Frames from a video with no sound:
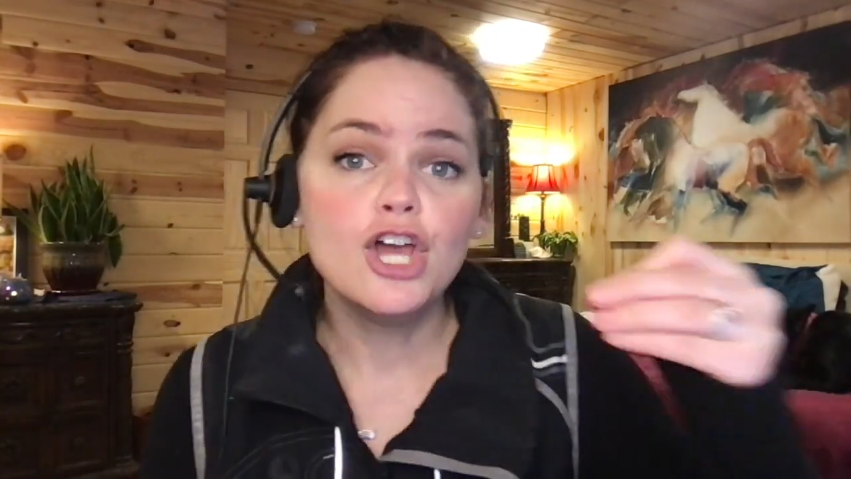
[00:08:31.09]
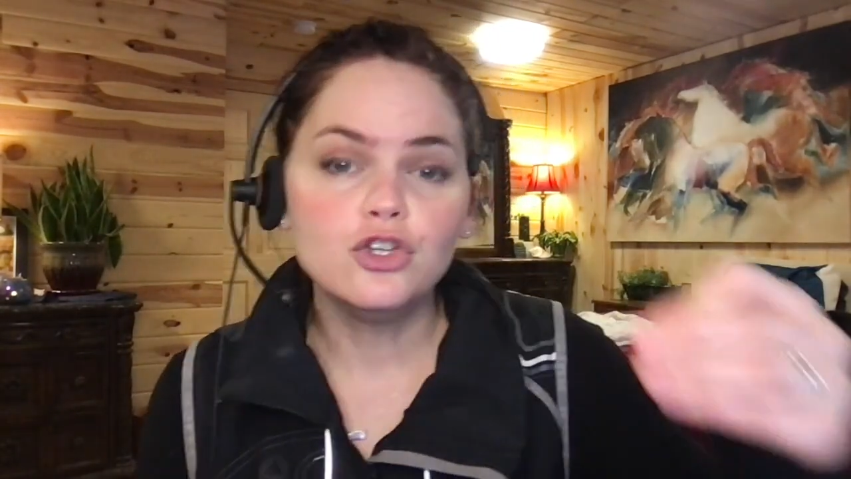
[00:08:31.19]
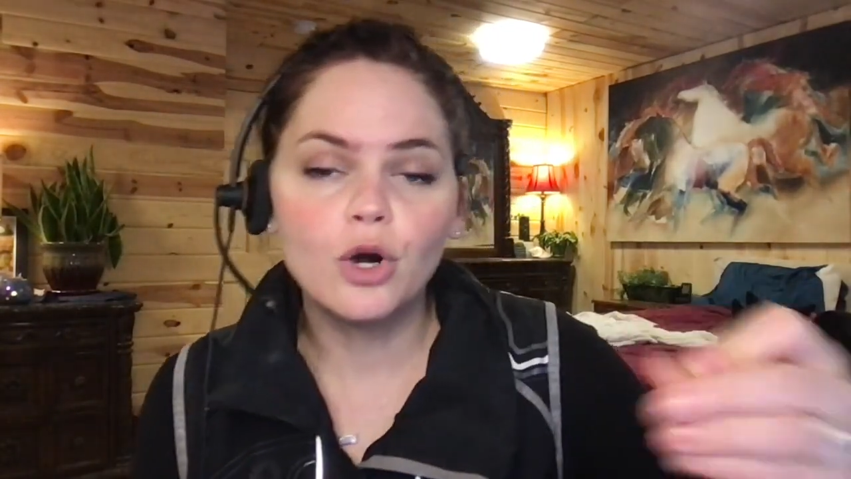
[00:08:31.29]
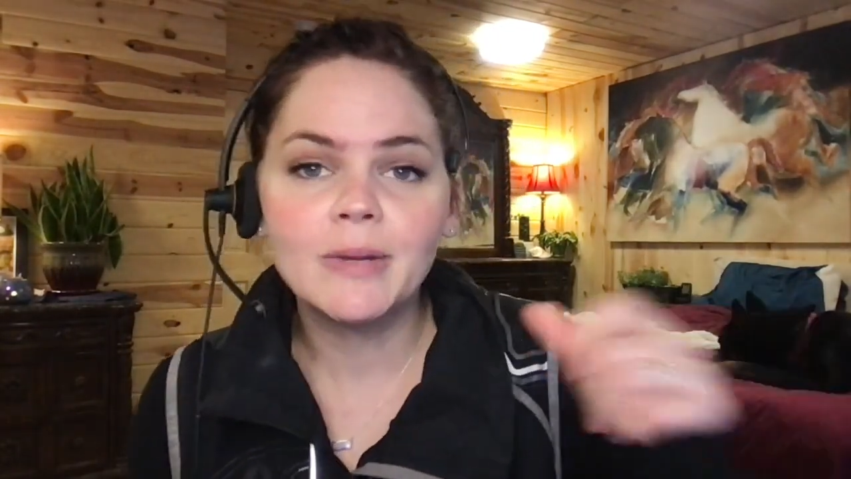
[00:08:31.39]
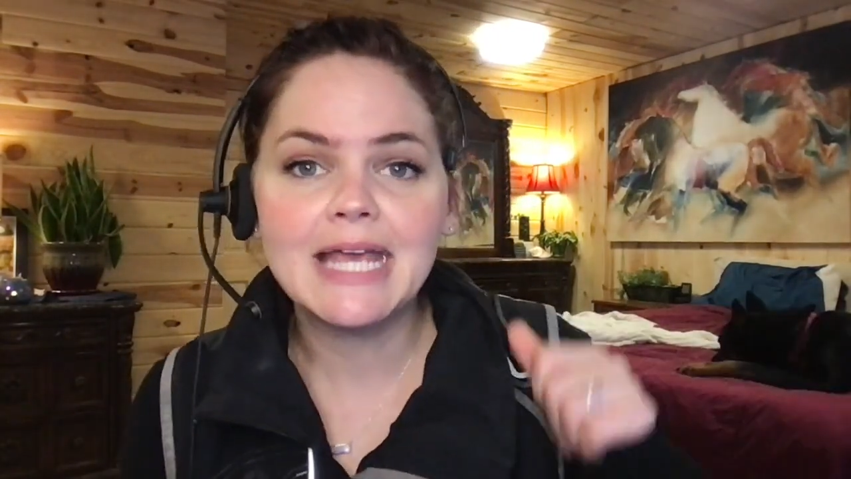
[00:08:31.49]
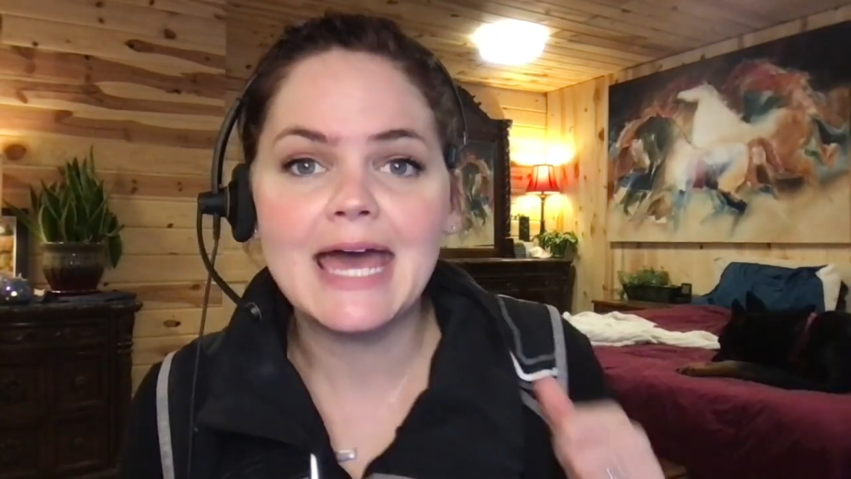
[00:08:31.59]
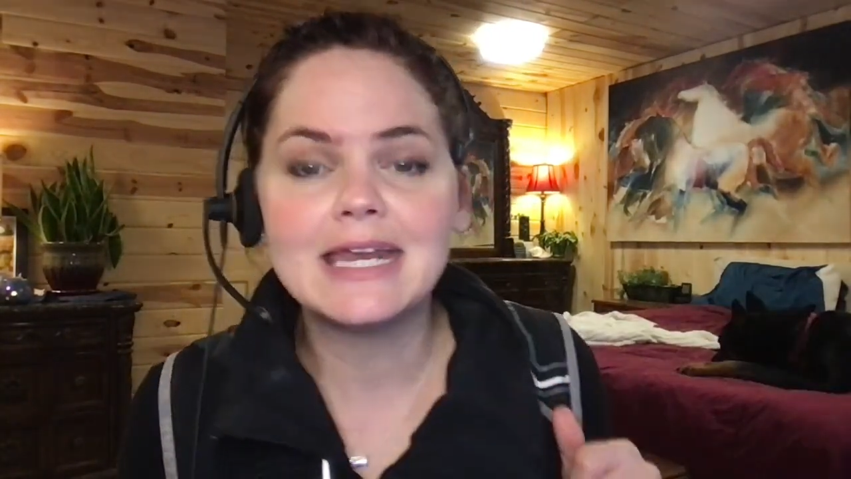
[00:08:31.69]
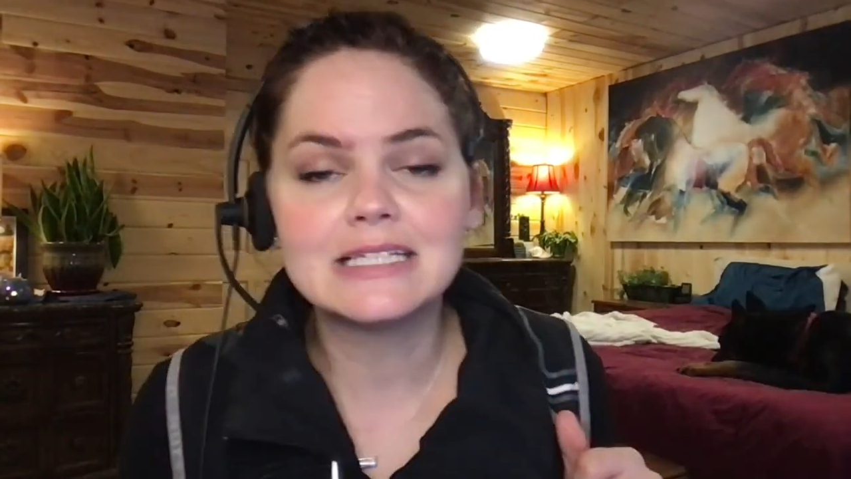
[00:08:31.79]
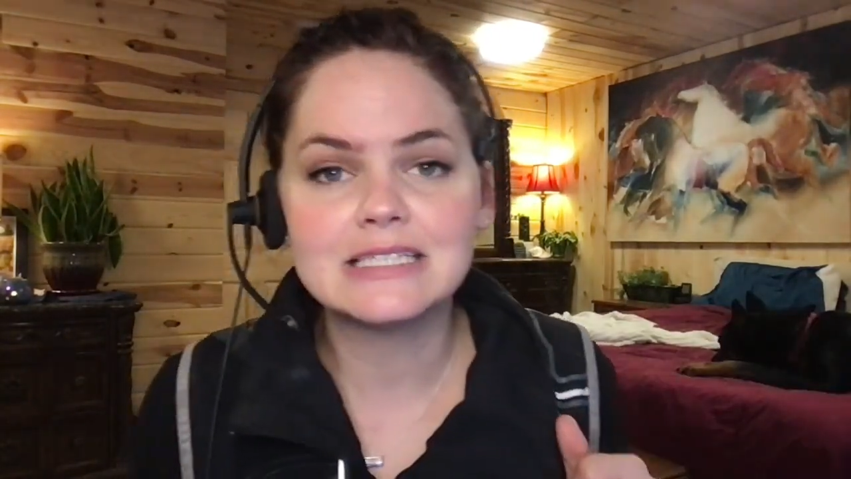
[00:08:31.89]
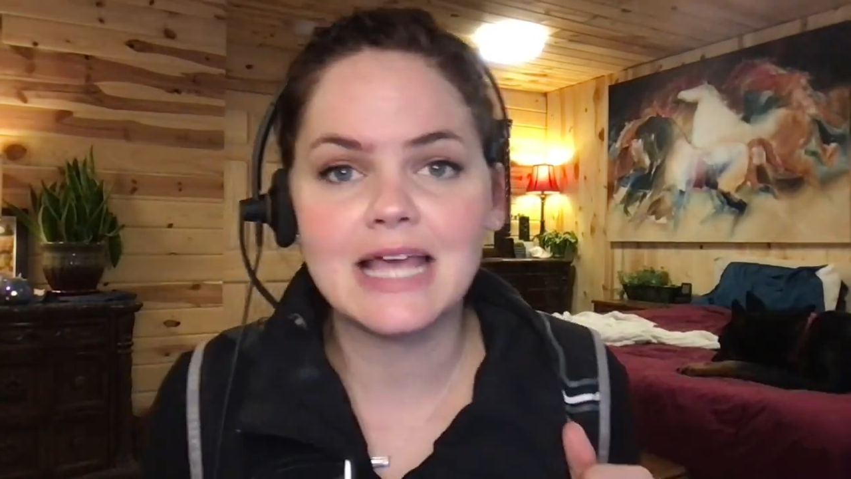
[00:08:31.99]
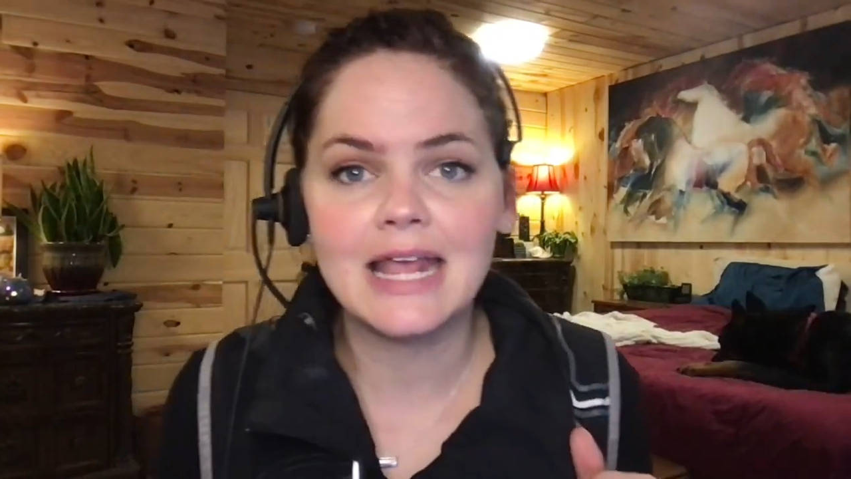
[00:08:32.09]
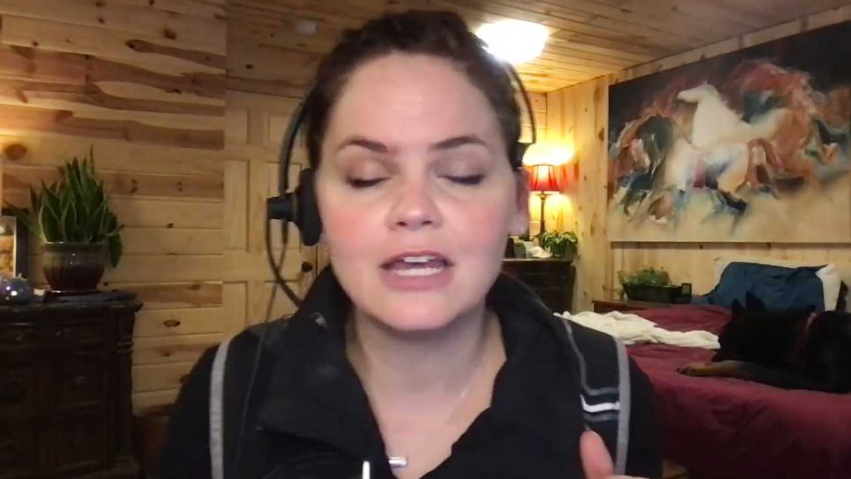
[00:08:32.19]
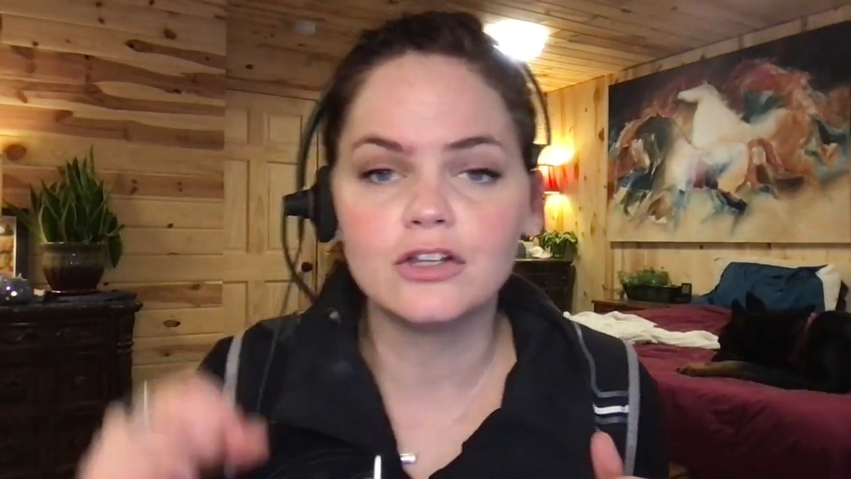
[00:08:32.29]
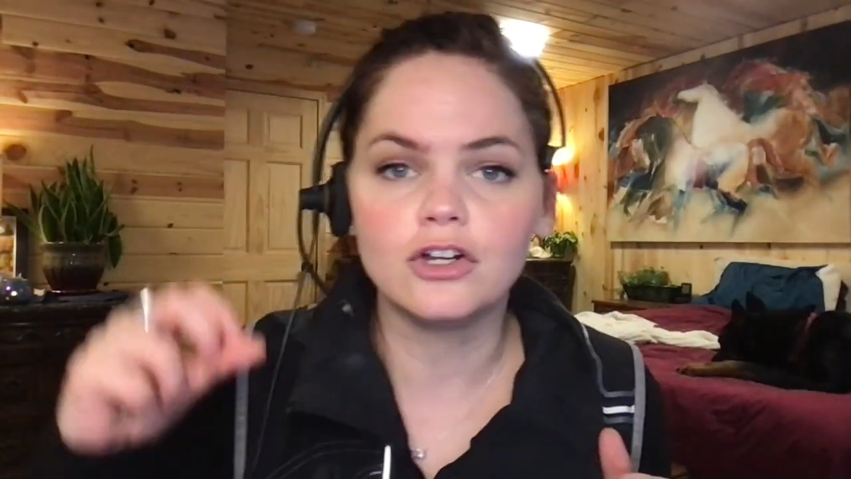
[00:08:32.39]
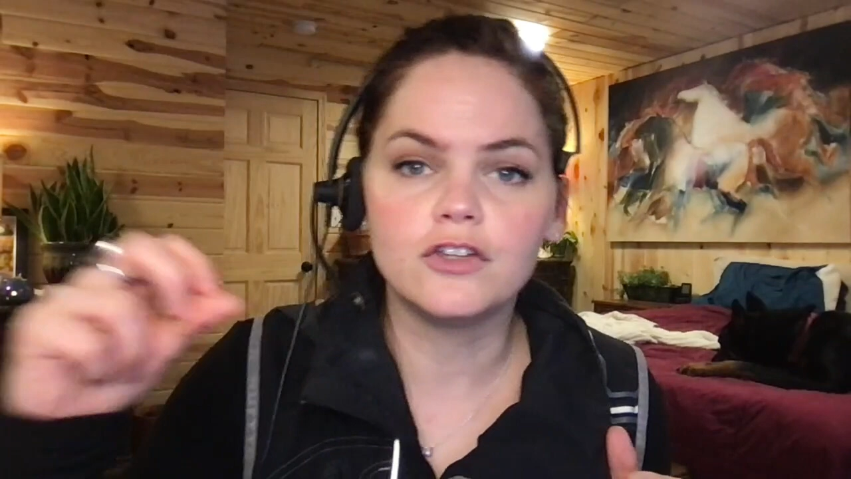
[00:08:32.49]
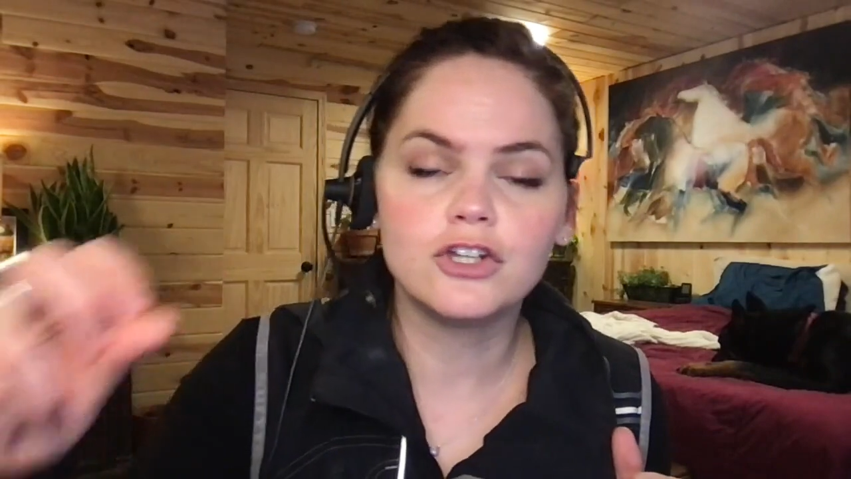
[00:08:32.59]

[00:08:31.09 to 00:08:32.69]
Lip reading: your mechanics as the handler,